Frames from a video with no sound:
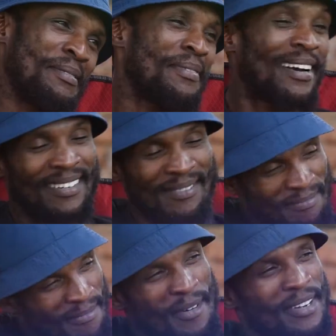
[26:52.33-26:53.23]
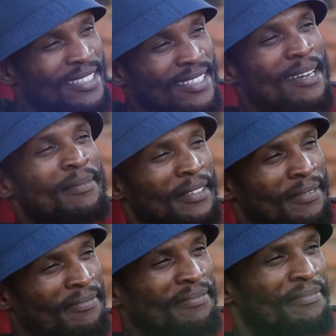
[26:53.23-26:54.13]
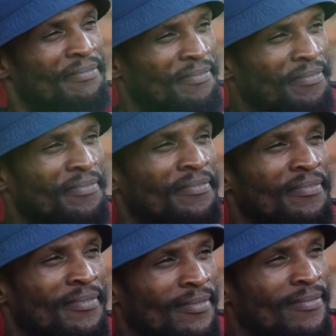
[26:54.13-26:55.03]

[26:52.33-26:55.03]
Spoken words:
And more is coming. And I believe that.